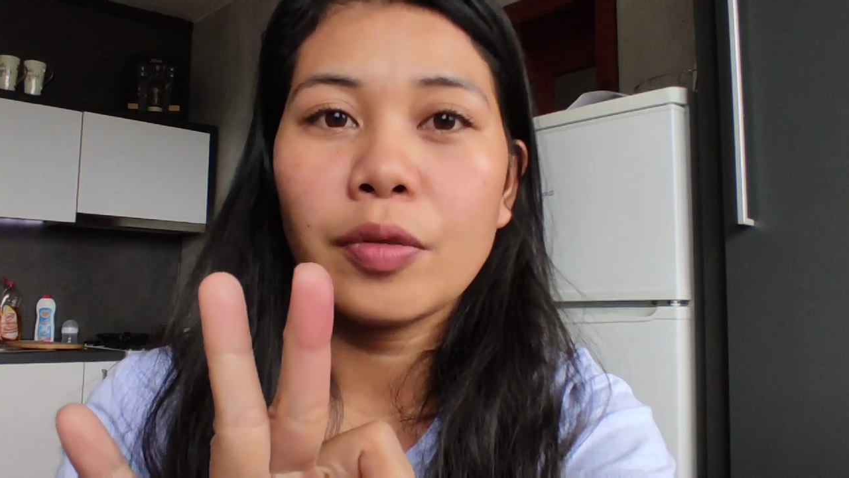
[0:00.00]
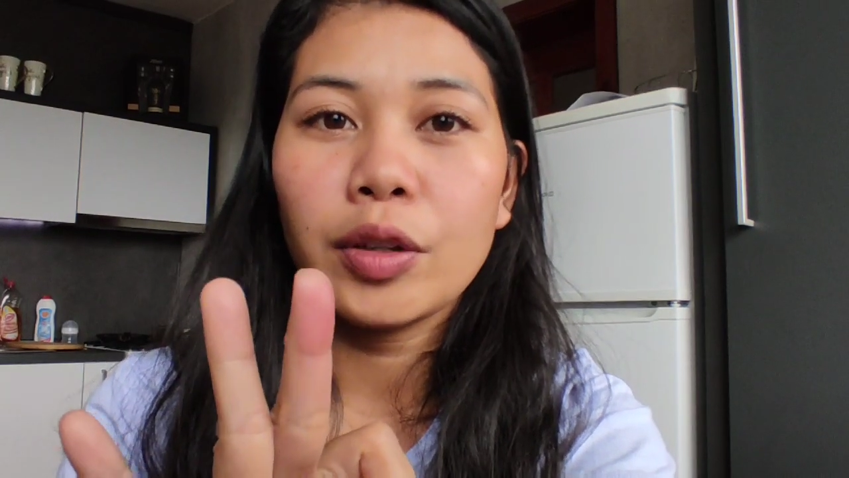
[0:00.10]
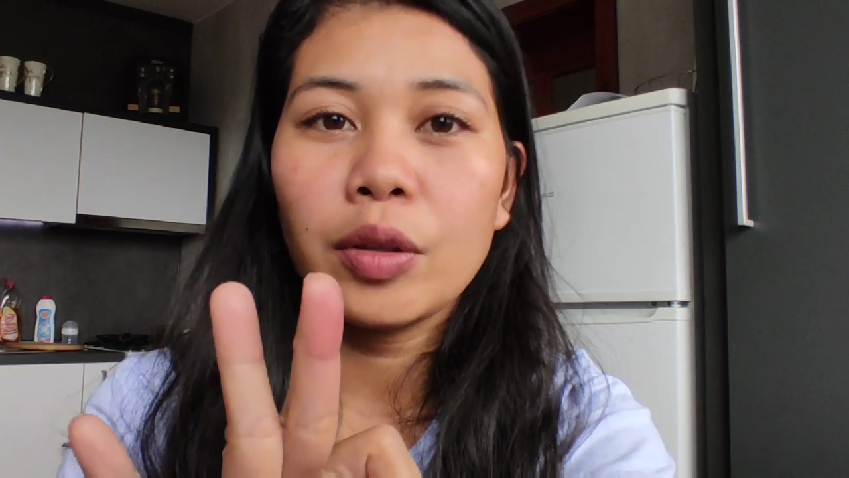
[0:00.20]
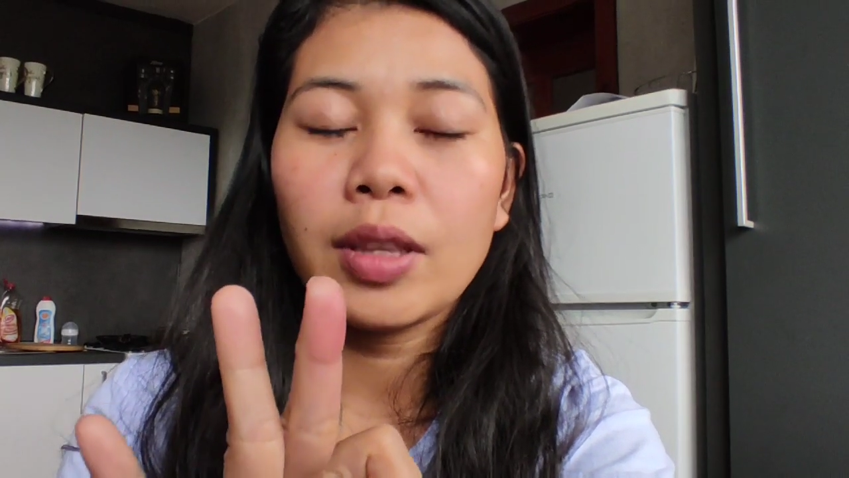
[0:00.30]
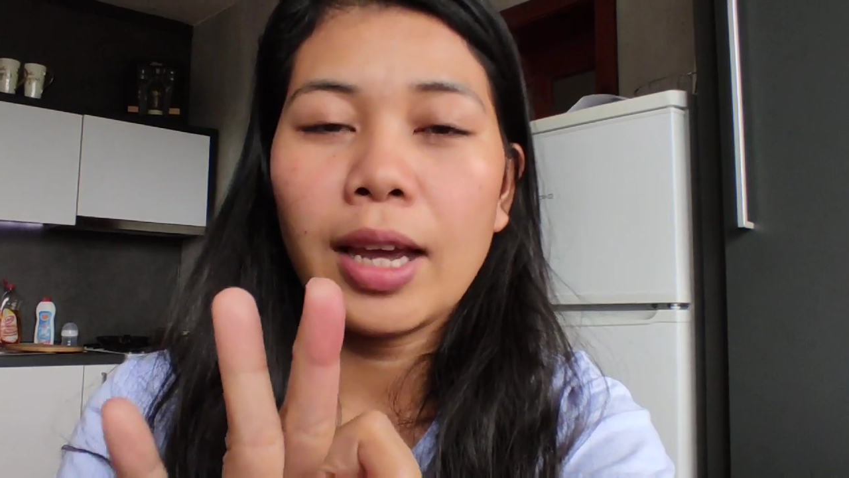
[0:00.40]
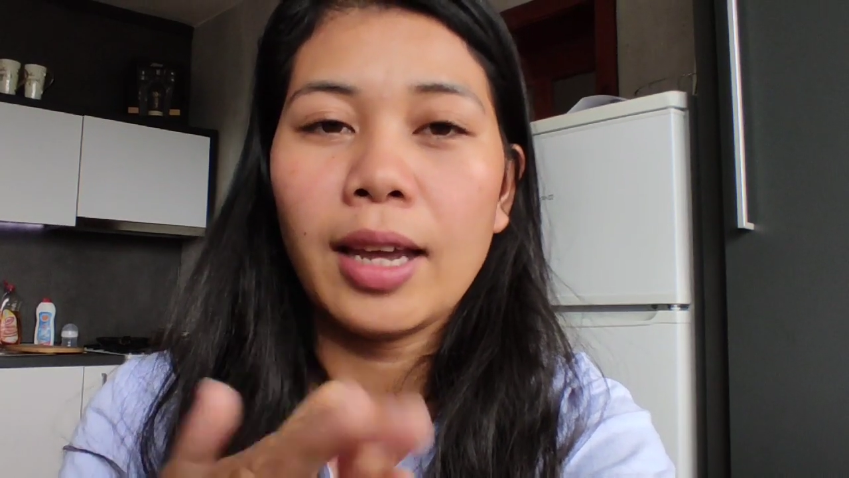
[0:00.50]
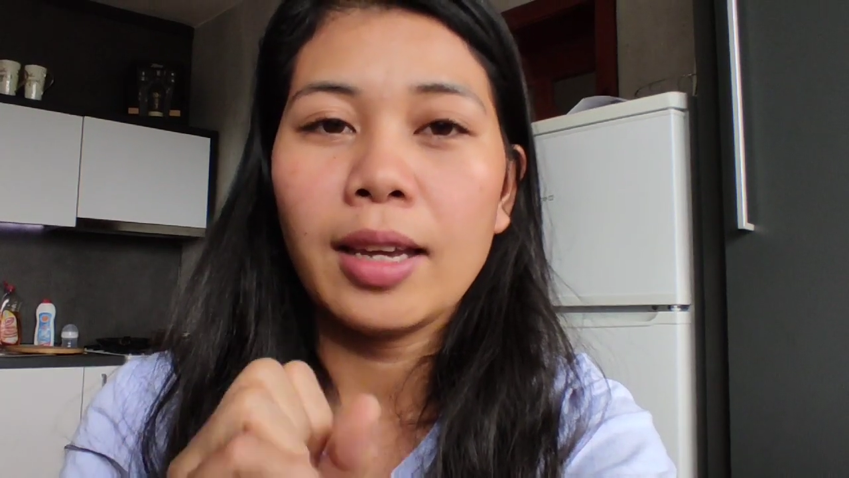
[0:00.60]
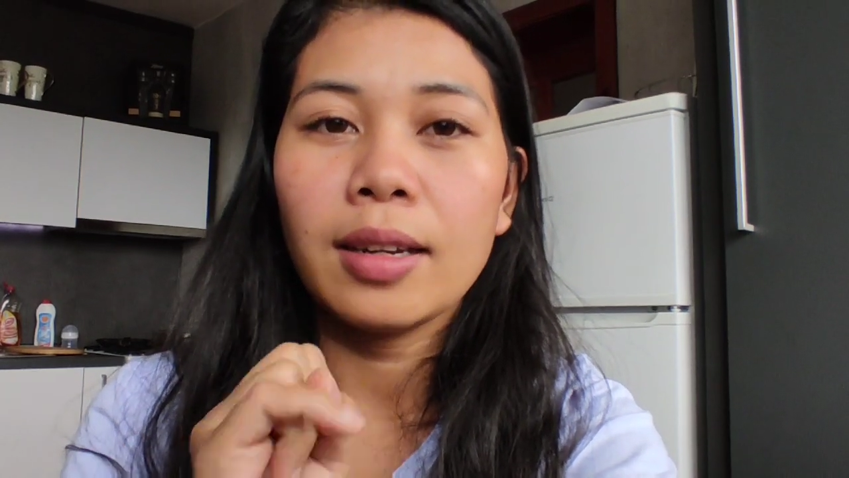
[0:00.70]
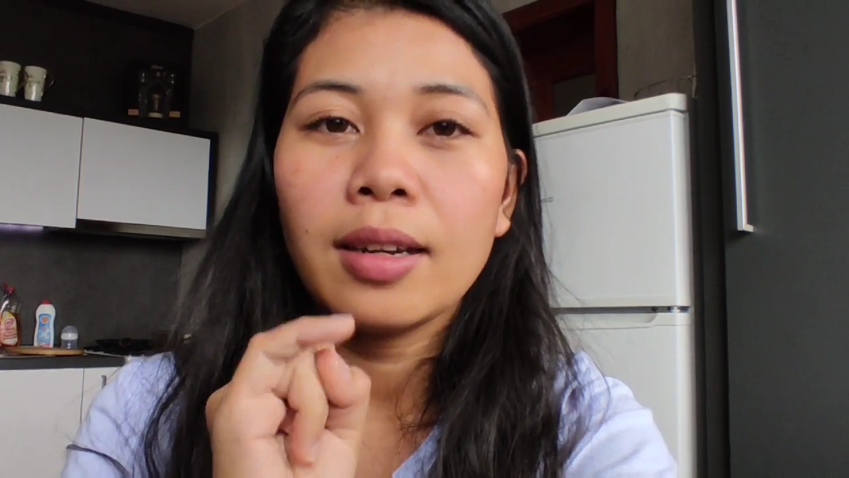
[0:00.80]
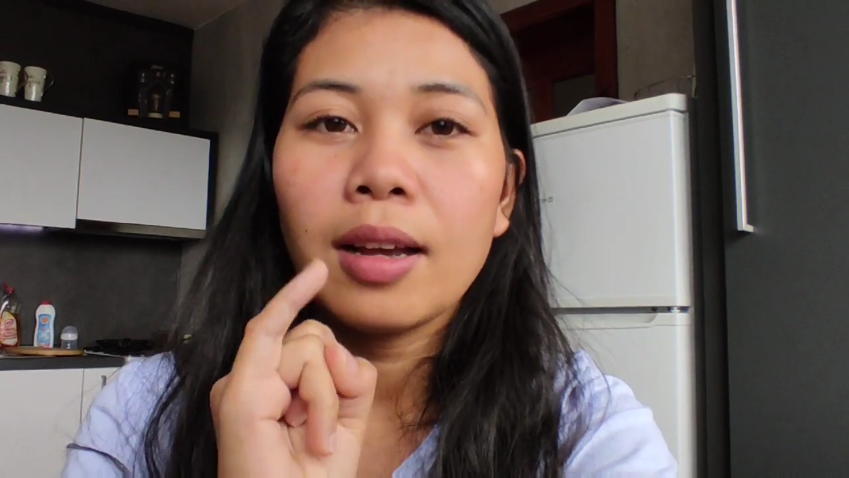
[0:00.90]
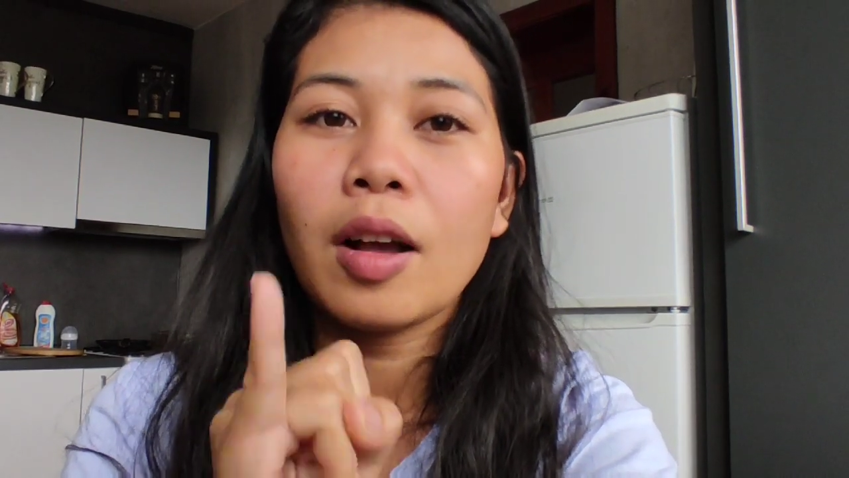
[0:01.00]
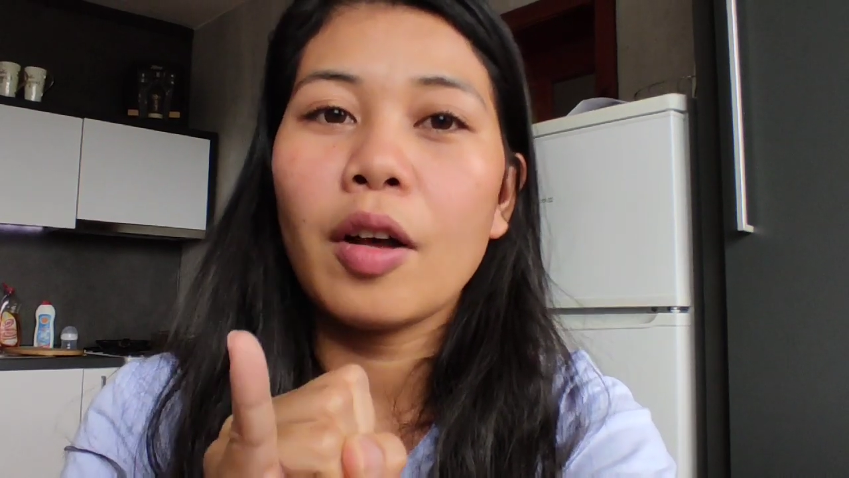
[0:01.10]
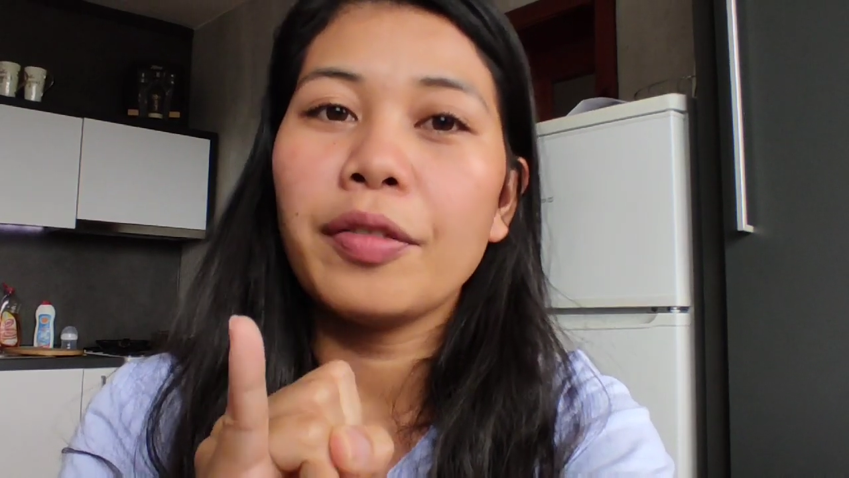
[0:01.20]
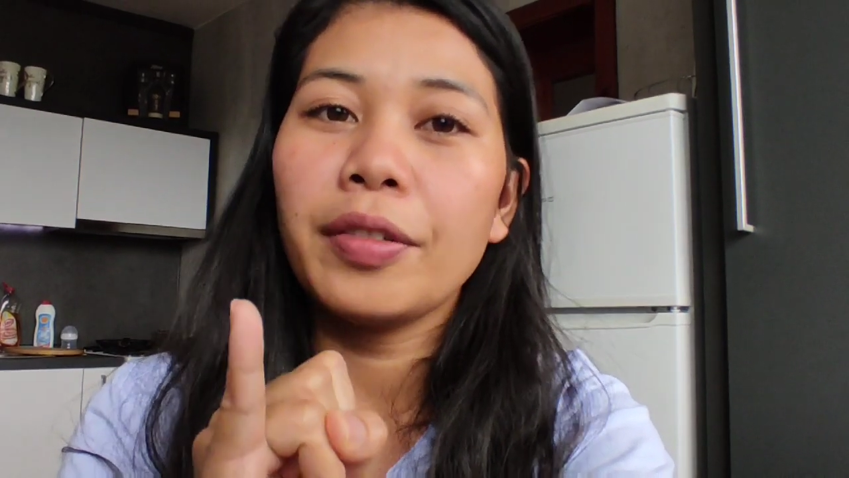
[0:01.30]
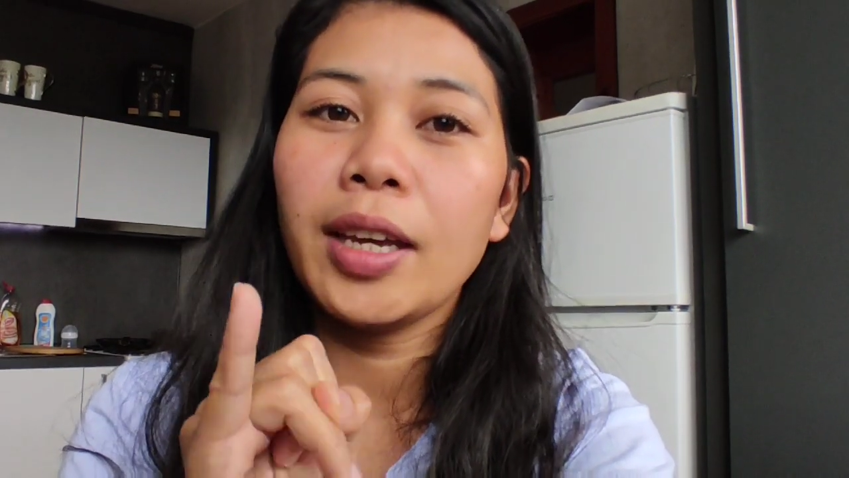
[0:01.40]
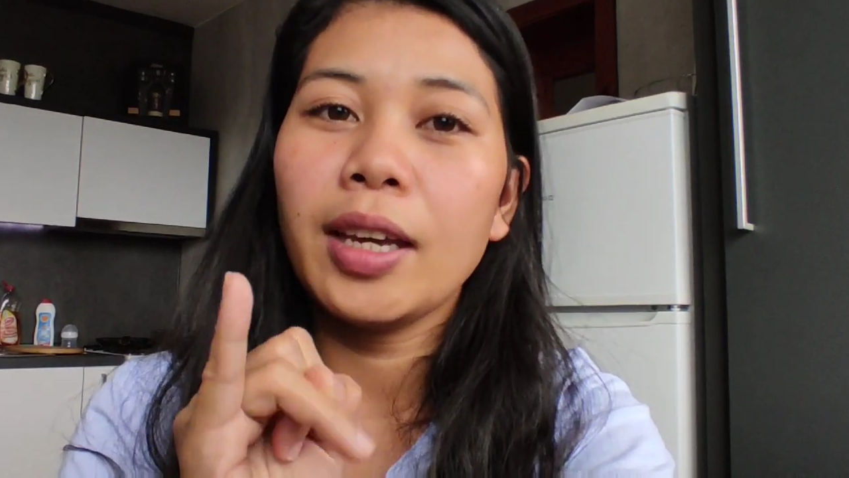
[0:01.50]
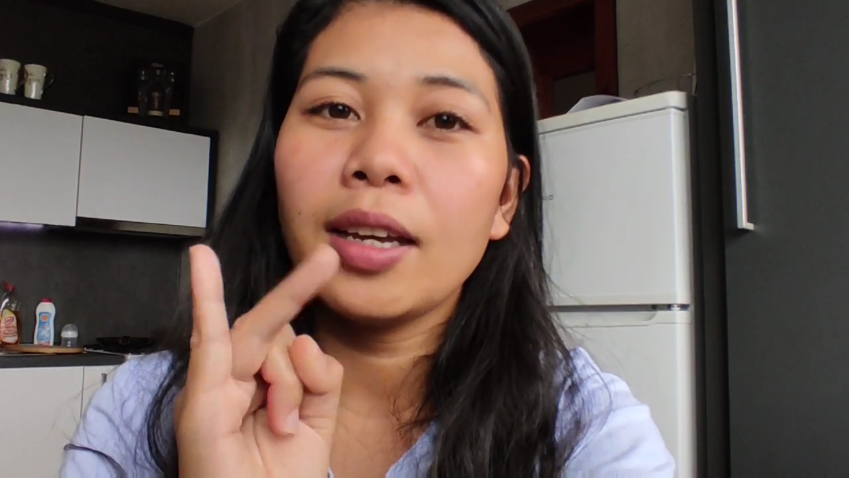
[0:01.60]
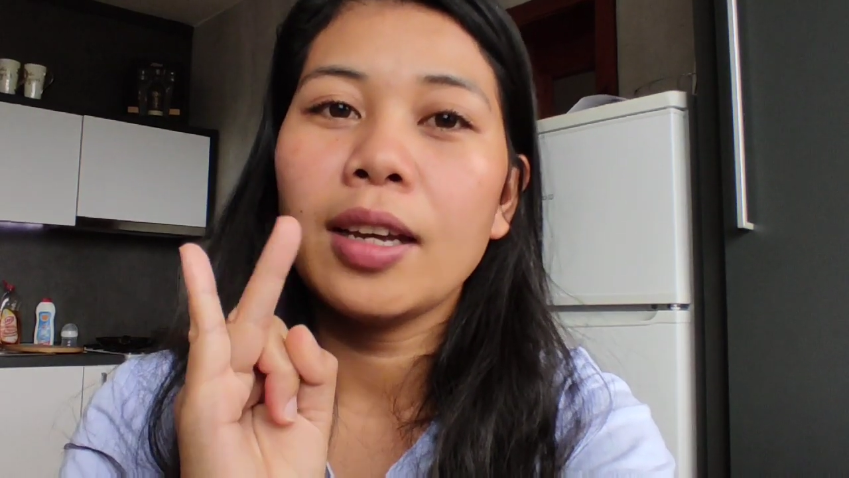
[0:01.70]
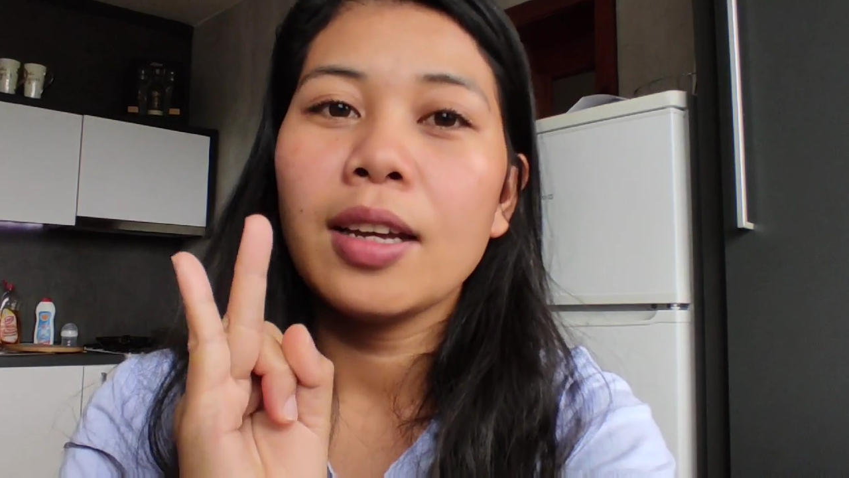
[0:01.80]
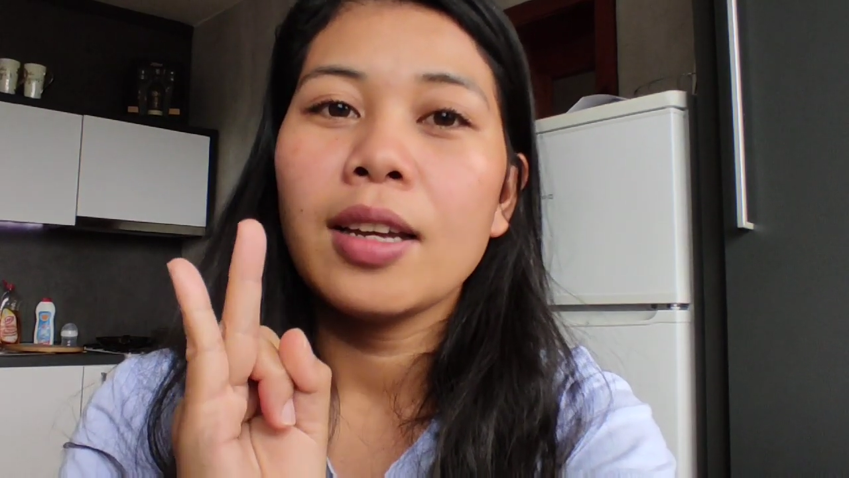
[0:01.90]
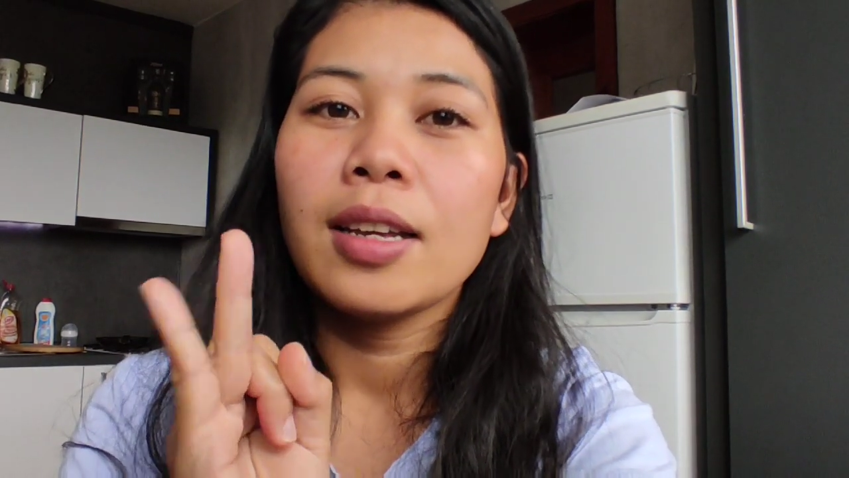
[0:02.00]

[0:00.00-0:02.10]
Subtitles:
for today: coffee,